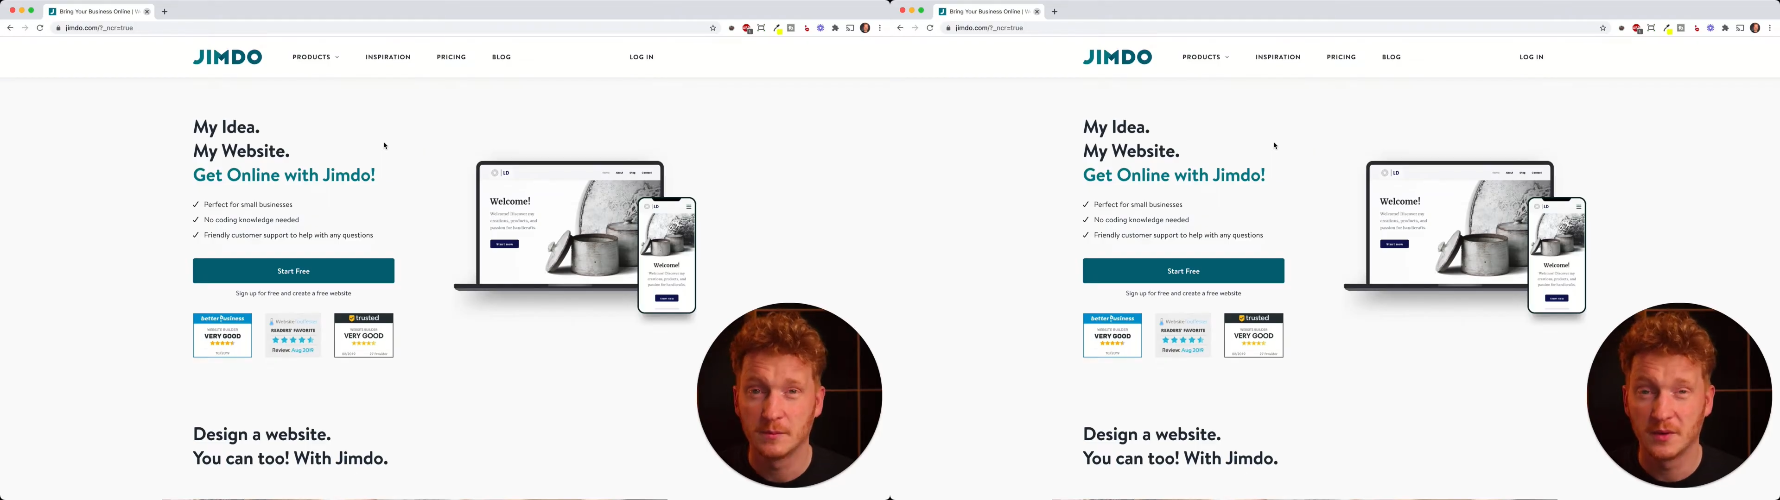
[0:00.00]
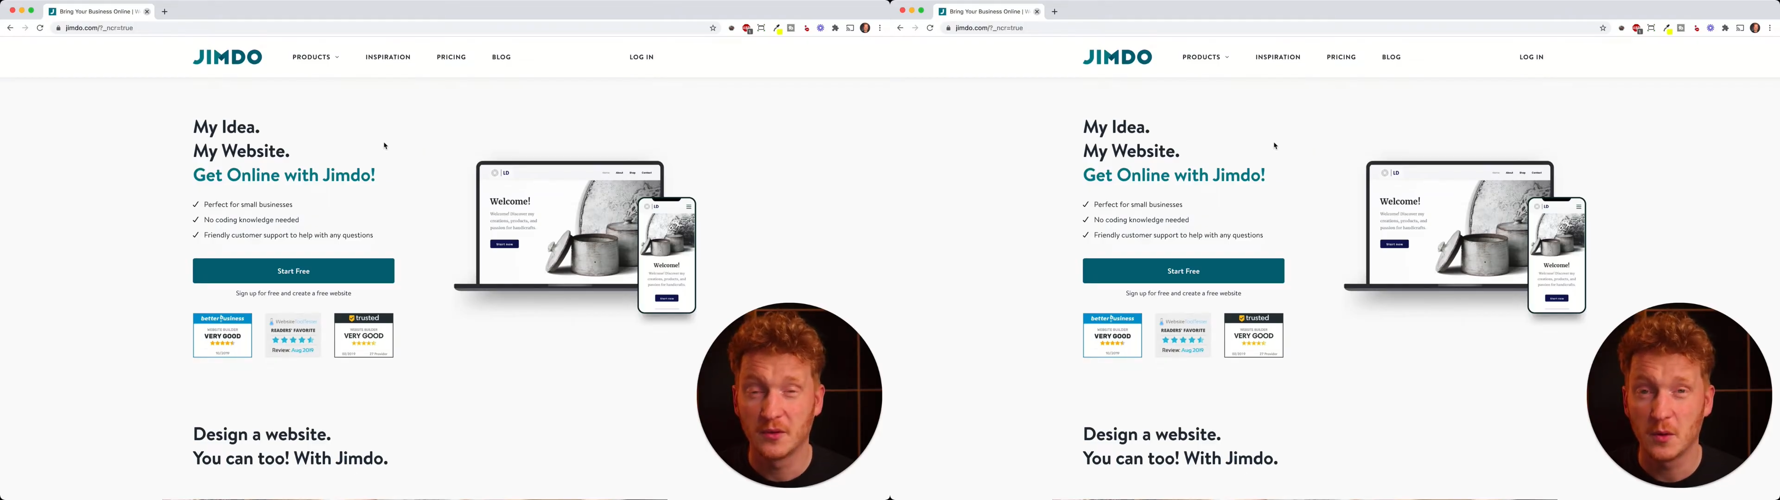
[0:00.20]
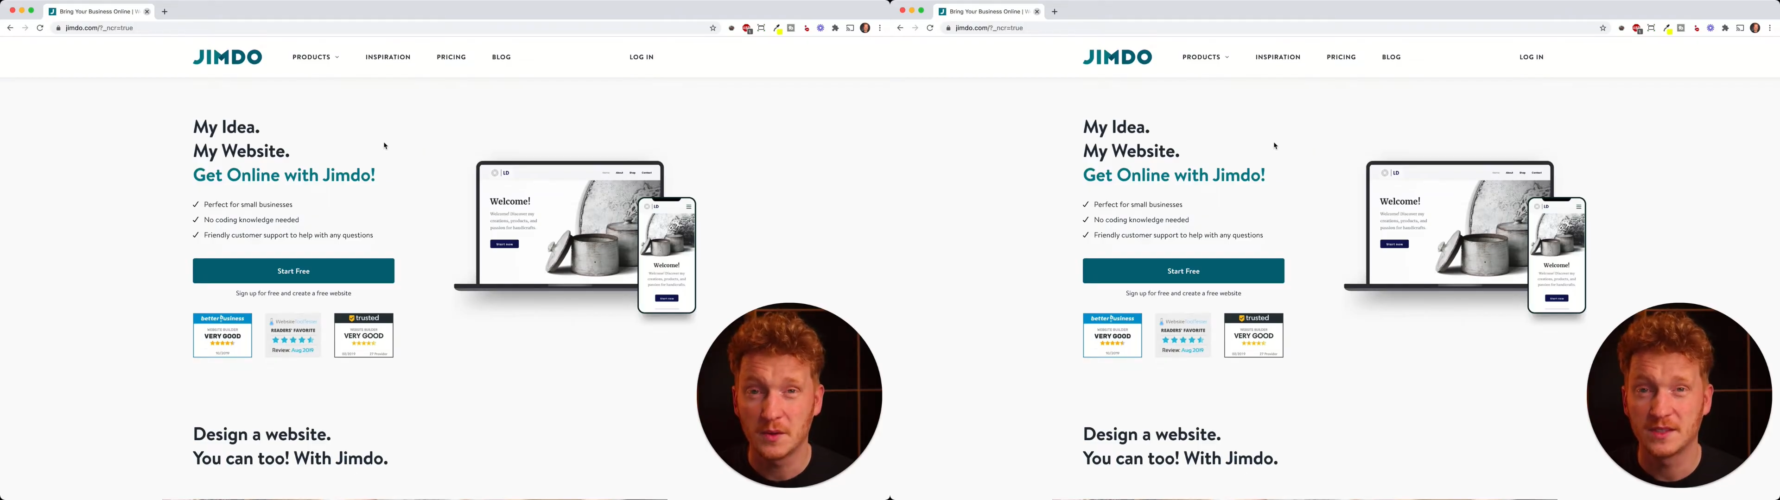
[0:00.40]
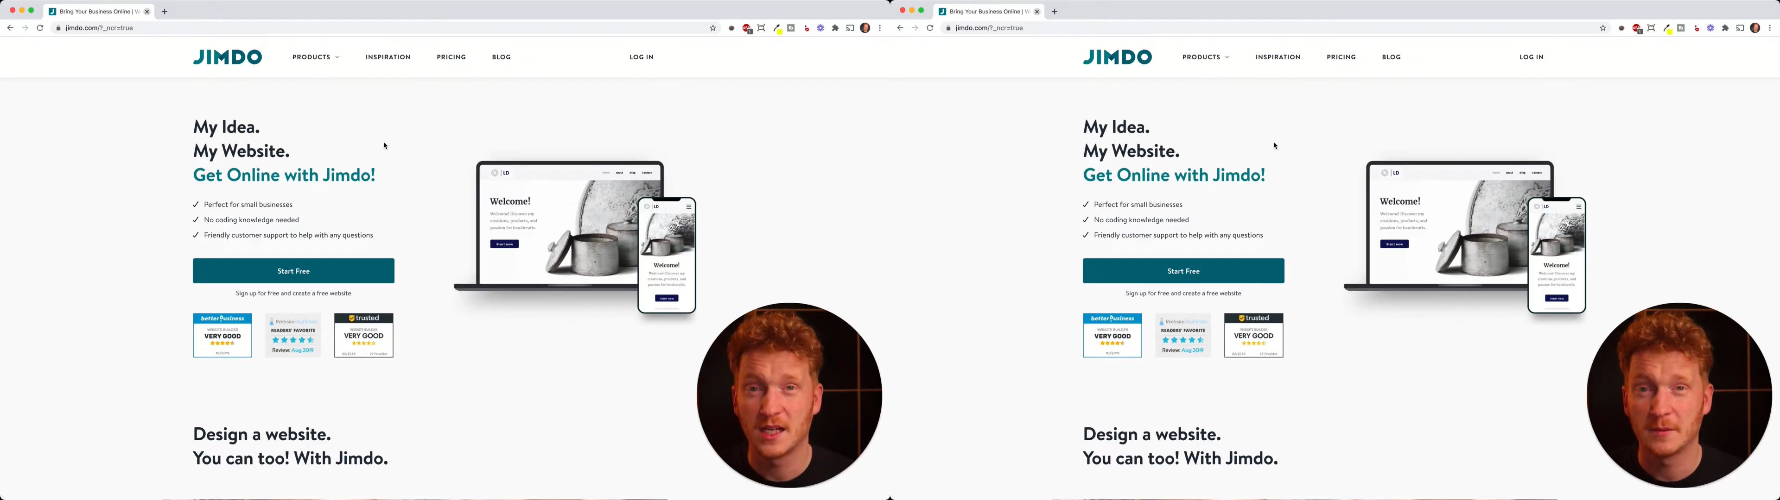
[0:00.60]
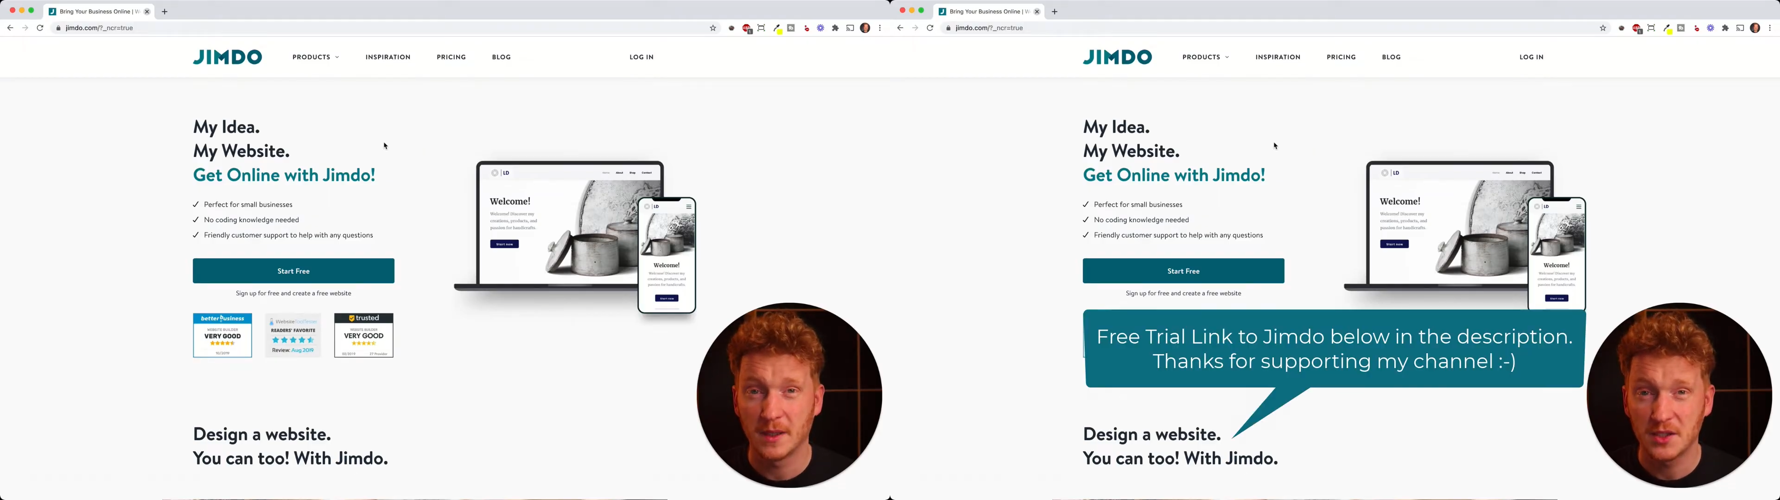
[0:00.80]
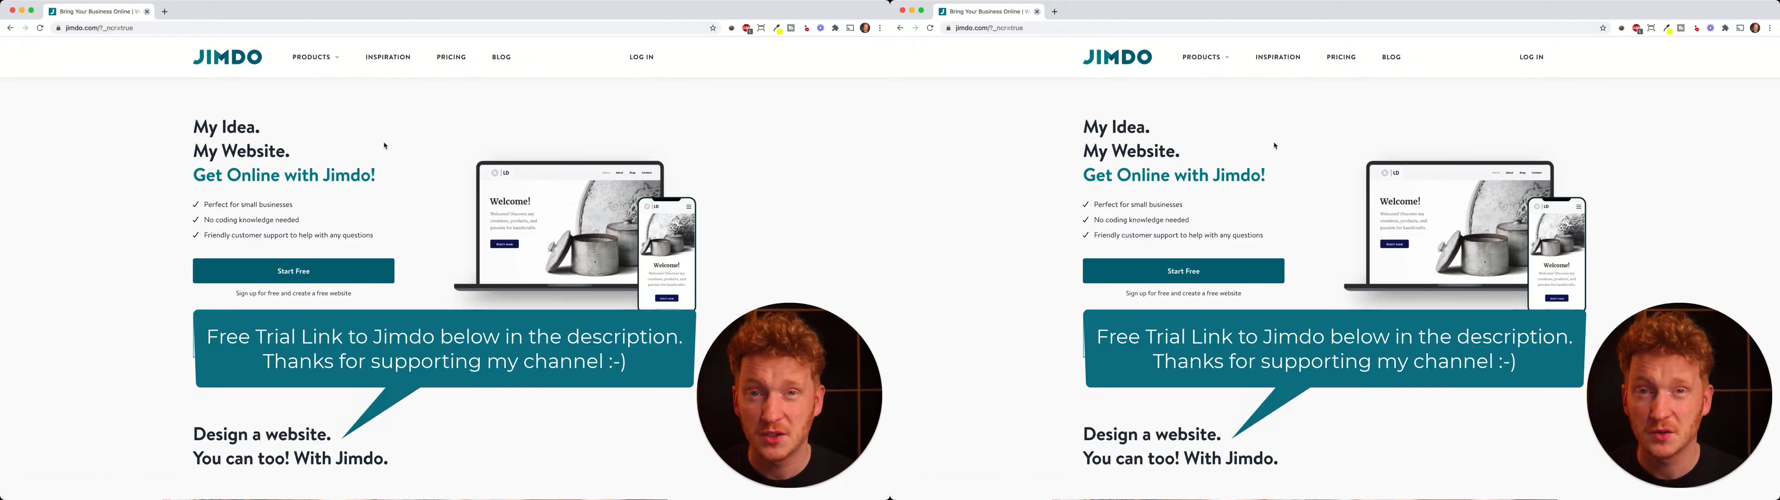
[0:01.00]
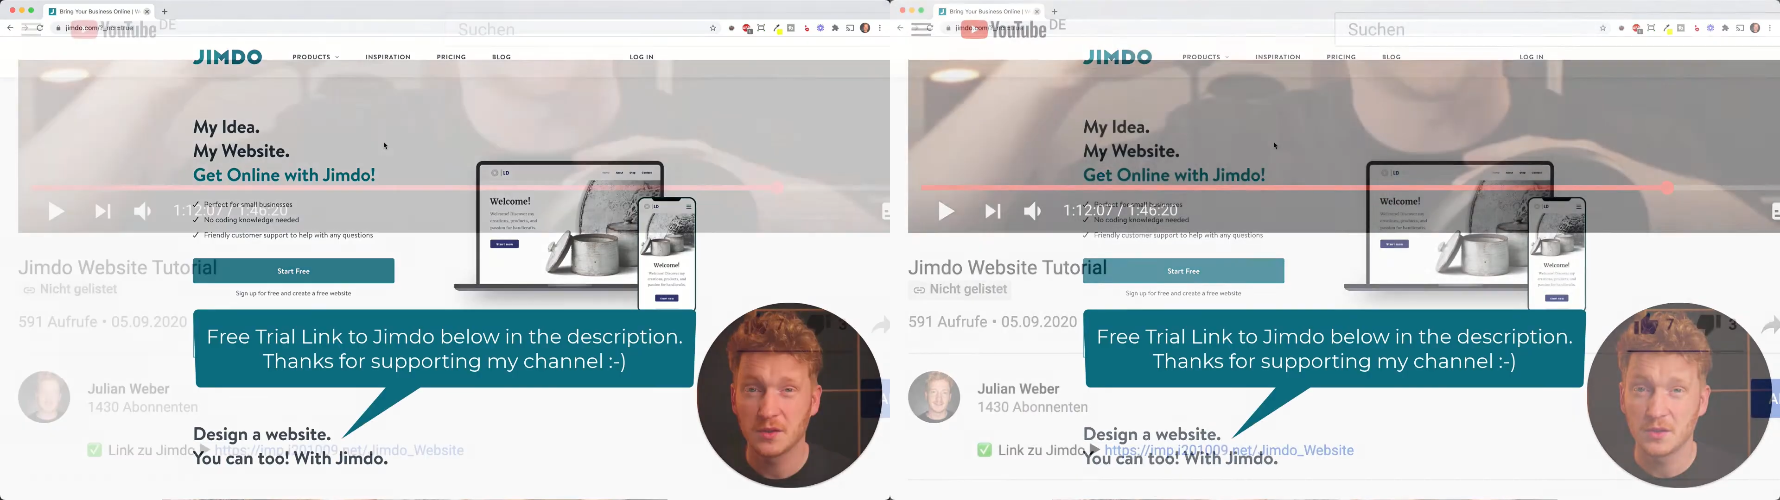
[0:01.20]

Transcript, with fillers: Before we start, make sure